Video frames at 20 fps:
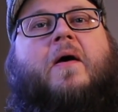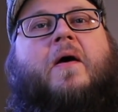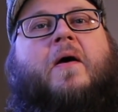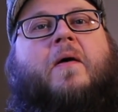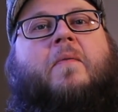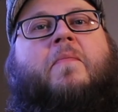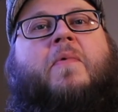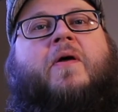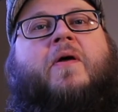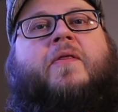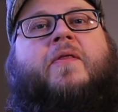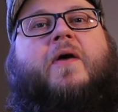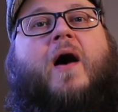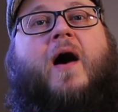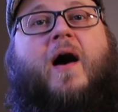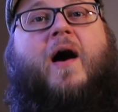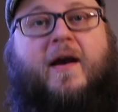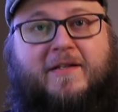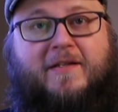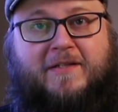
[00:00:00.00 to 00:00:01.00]
But
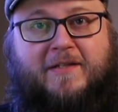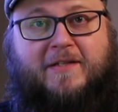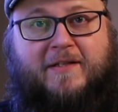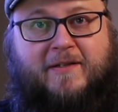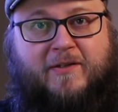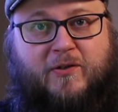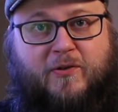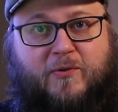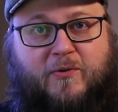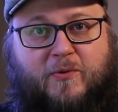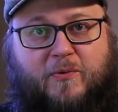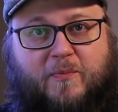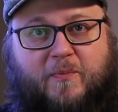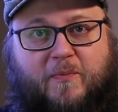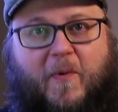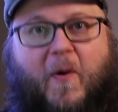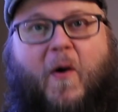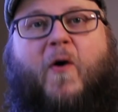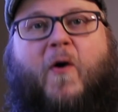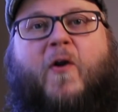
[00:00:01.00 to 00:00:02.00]
I'll see you
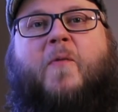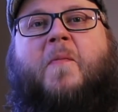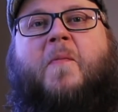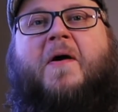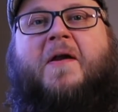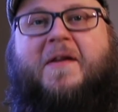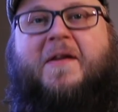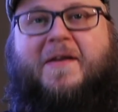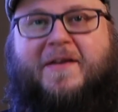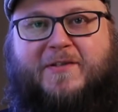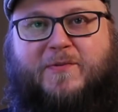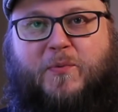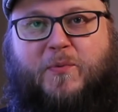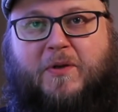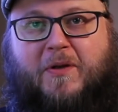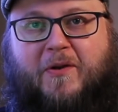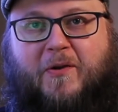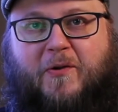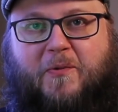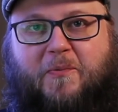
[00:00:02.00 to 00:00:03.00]
on my next
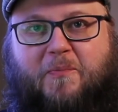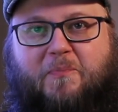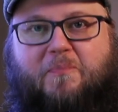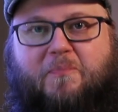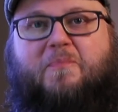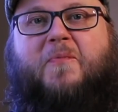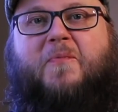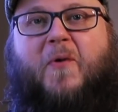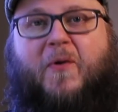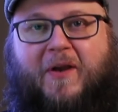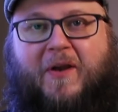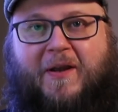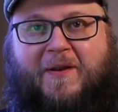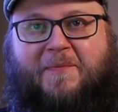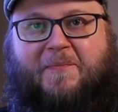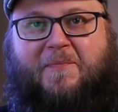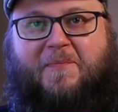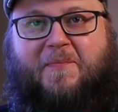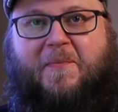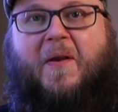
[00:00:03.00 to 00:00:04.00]
video. Okay,
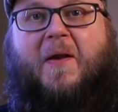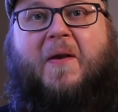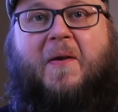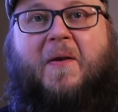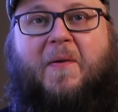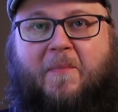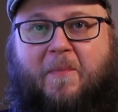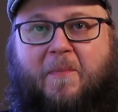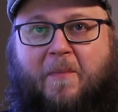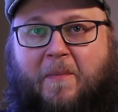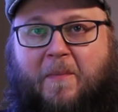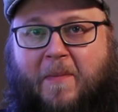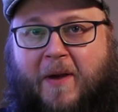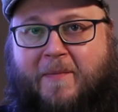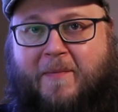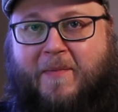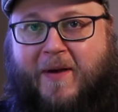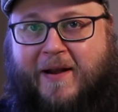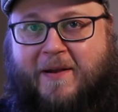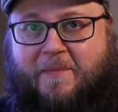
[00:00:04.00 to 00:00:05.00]
bye
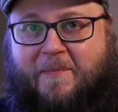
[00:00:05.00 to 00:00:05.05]
bye.